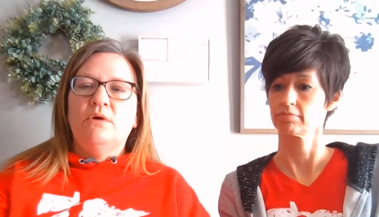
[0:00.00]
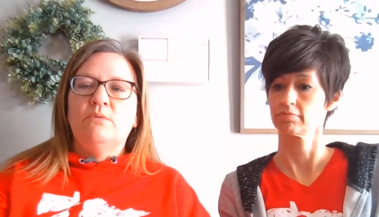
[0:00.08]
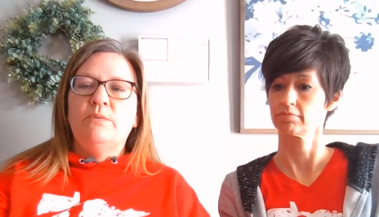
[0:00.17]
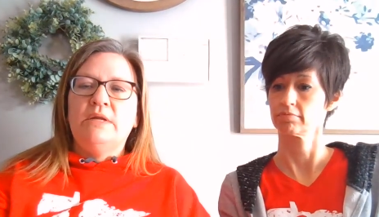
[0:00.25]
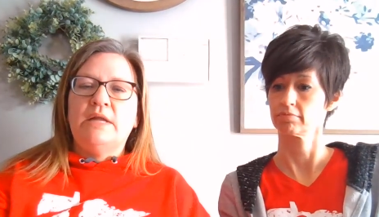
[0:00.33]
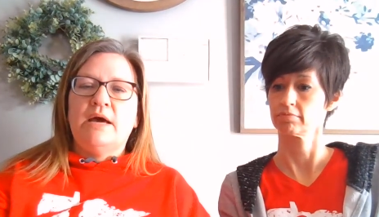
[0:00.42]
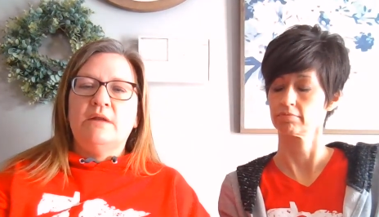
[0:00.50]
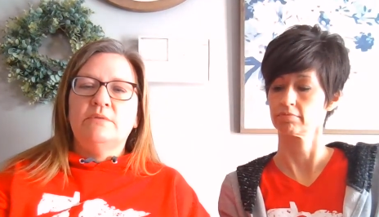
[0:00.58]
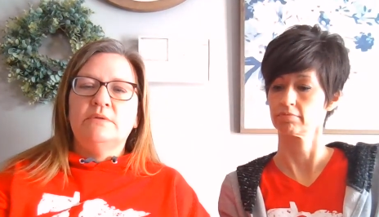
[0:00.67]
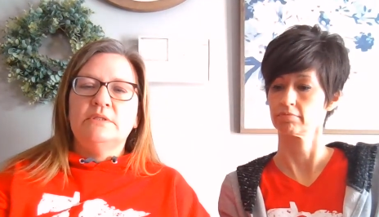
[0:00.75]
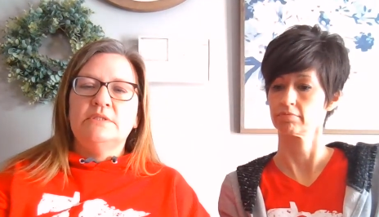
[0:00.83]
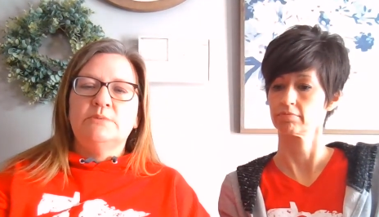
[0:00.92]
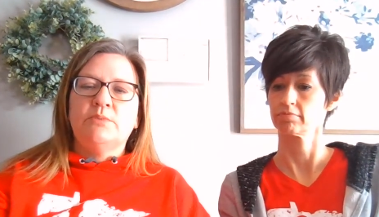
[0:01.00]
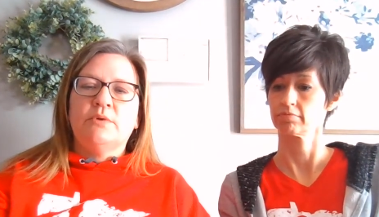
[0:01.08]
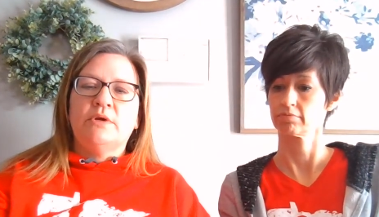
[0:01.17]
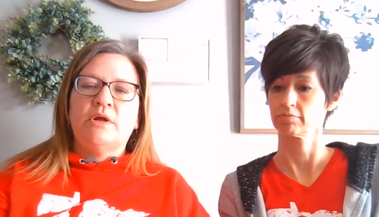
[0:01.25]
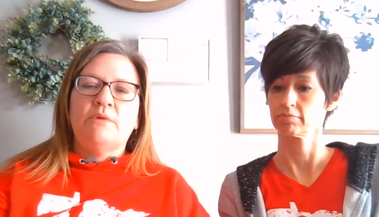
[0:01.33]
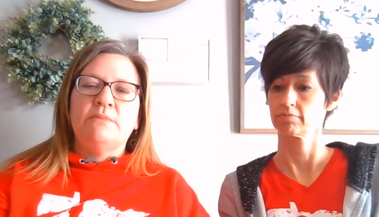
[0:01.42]
Speaker 1: We not only
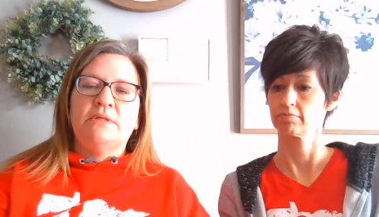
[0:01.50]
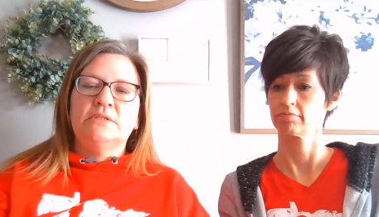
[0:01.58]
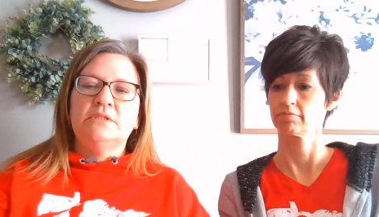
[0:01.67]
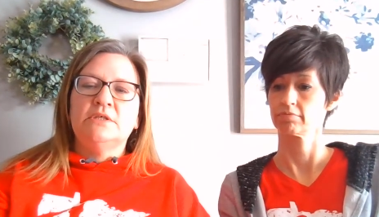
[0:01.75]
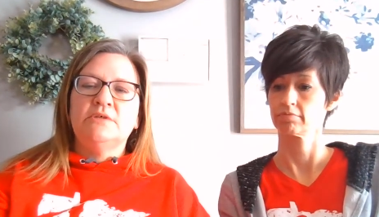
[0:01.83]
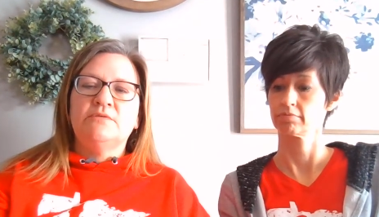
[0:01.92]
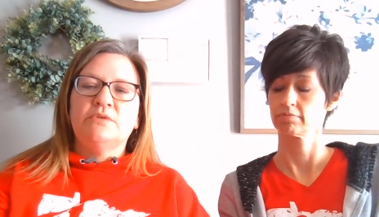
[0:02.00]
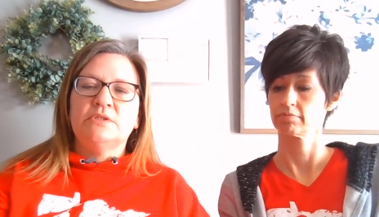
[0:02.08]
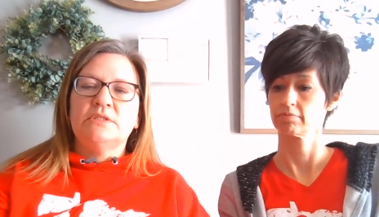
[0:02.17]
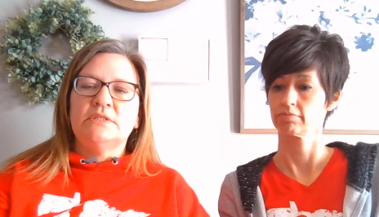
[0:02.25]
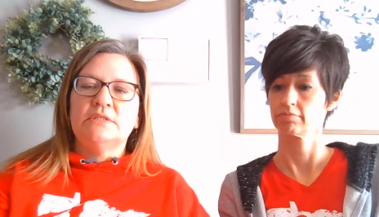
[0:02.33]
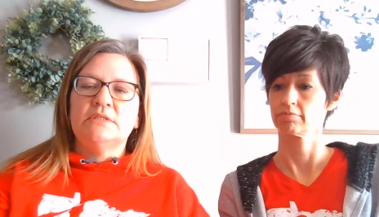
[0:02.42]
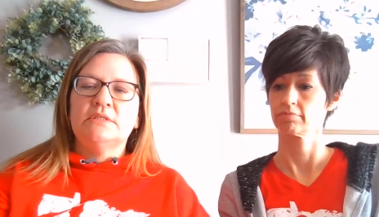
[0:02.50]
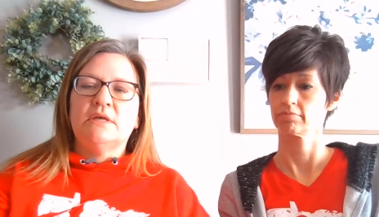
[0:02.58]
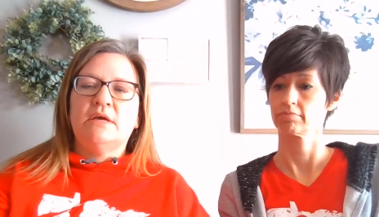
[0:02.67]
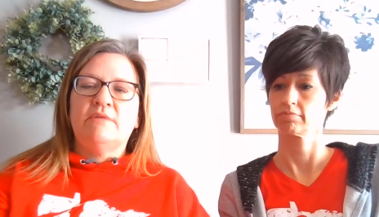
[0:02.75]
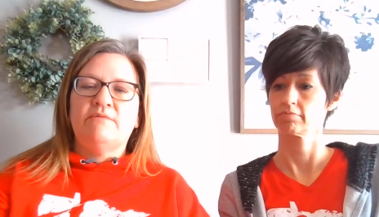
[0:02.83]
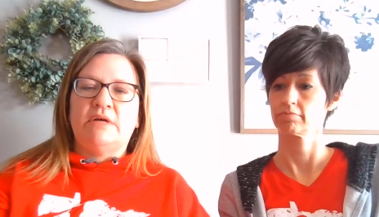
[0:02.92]
support our military forces
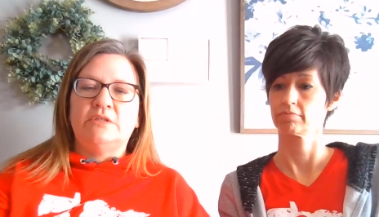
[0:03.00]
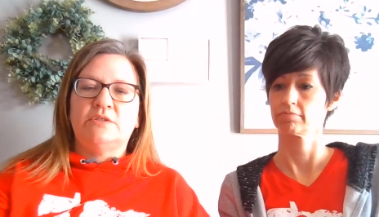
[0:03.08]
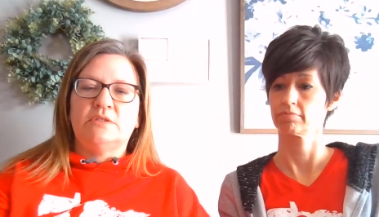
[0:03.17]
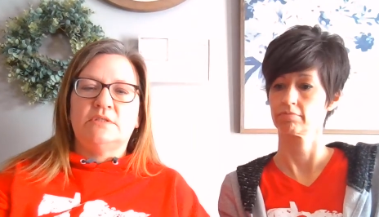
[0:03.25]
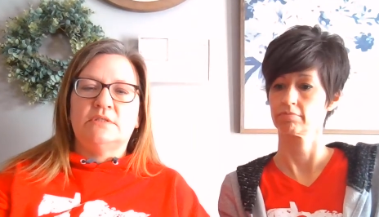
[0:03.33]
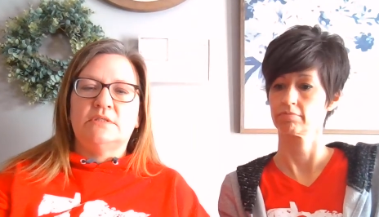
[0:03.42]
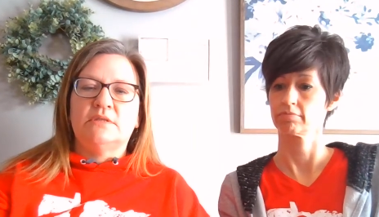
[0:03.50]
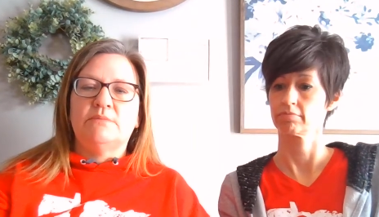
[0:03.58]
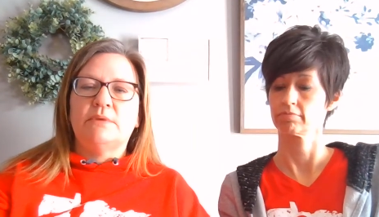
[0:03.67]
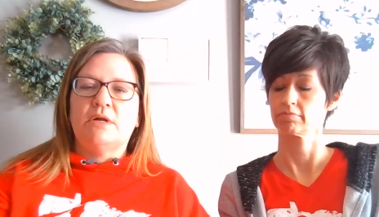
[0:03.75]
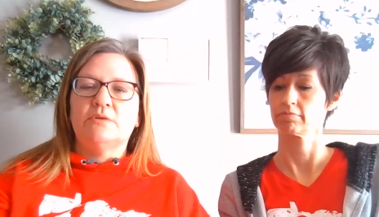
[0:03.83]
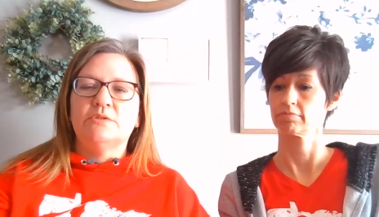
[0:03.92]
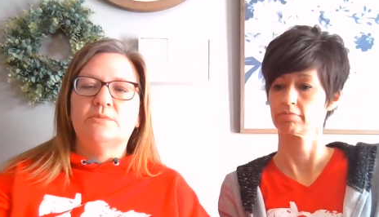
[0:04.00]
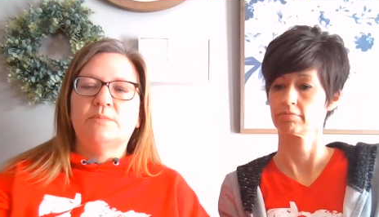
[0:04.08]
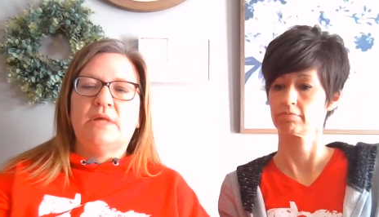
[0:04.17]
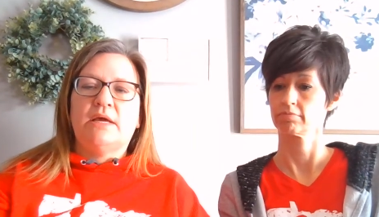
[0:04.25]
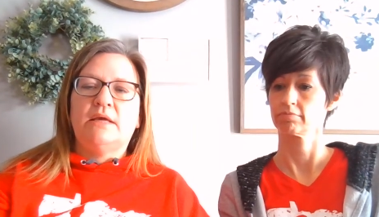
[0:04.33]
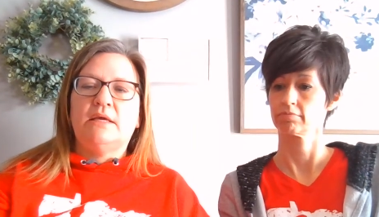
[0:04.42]
and veterans, but also
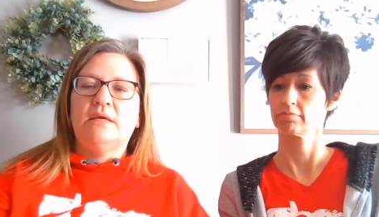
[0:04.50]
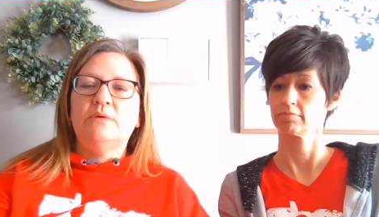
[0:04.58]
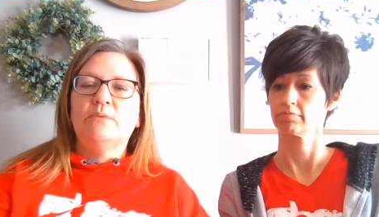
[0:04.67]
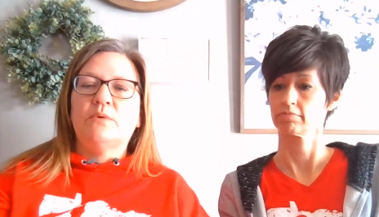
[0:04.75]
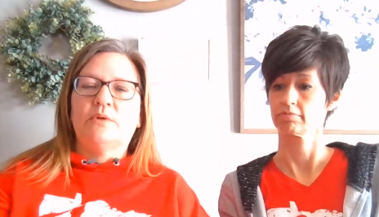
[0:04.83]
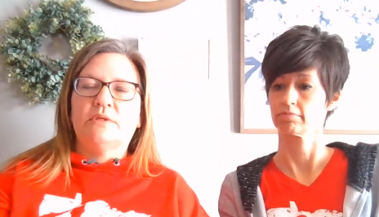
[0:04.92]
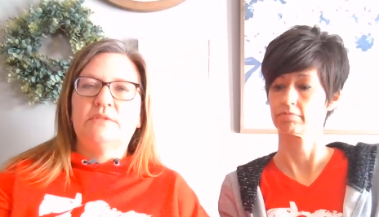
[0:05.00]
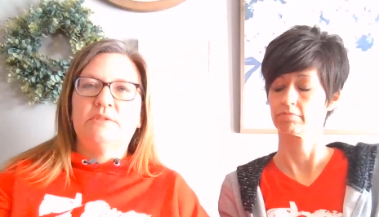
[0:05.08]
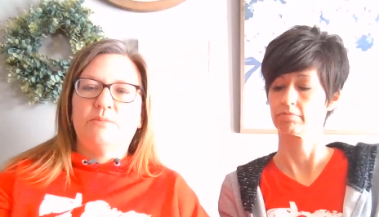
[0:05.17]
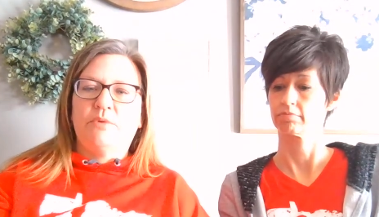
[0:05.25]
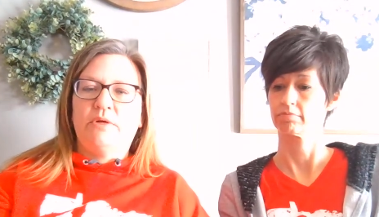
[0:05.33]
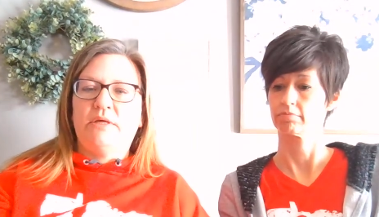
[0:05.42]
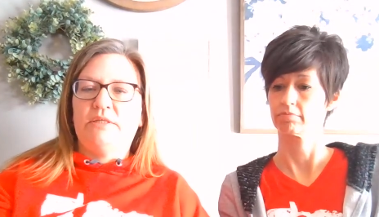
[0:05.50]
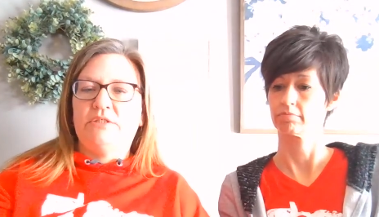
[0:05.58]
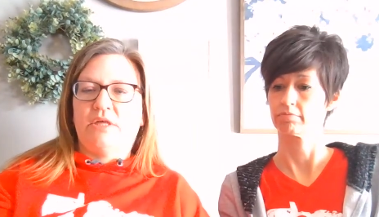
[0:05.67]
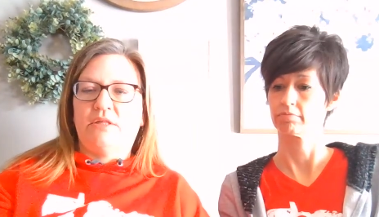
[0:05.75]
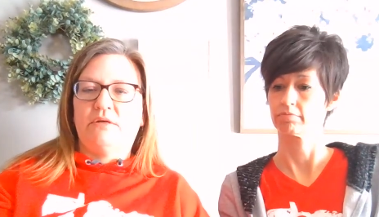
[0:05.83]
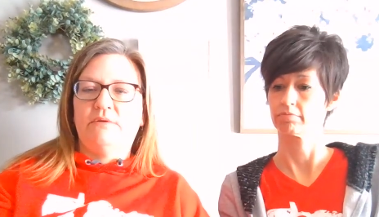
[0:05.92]
play a key role in supporting each
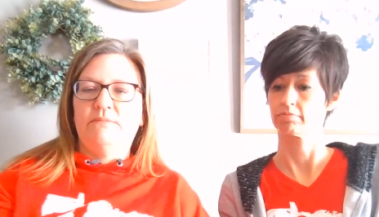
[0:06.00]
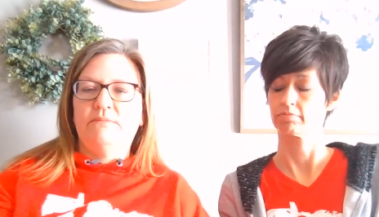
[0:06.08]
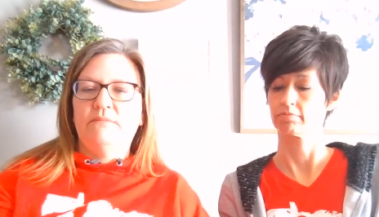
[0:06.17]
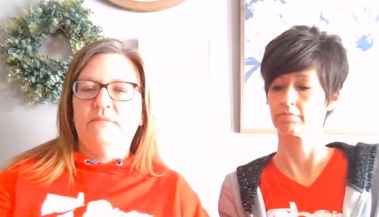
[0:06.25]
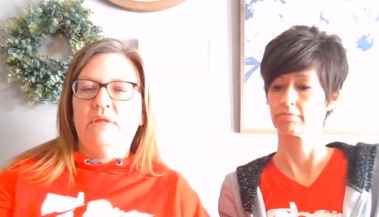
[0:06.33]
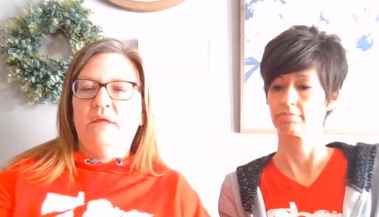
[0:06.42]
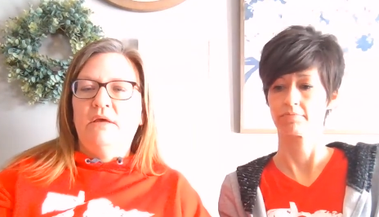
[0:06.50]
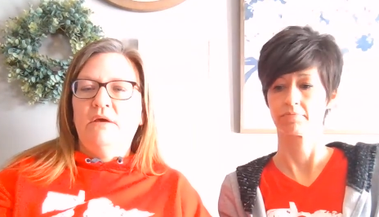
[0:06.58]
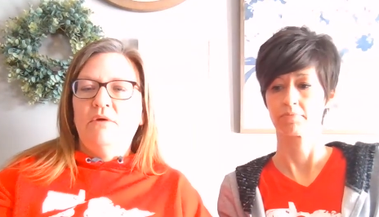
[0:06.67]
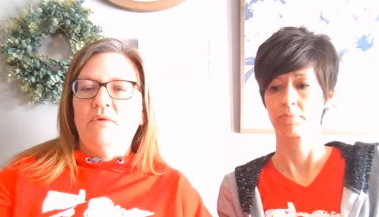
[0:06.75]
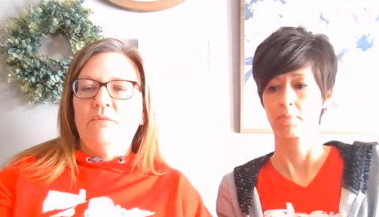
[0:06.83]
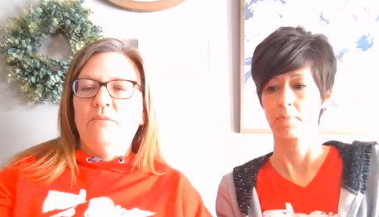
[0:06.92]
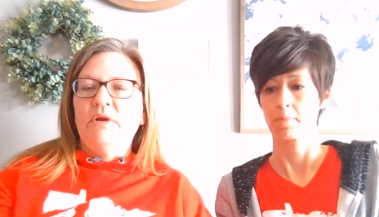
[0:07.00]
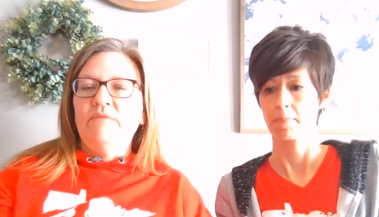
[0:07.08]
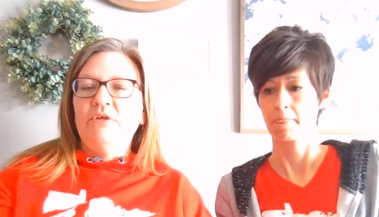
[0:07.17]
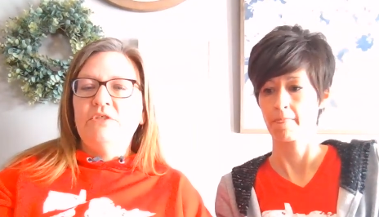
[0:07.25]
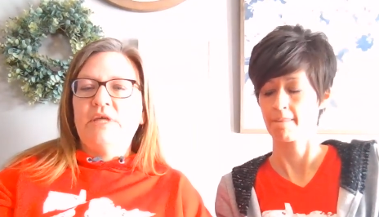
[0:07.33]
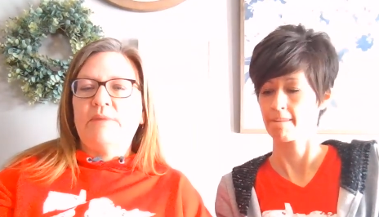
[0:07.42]
other. One of our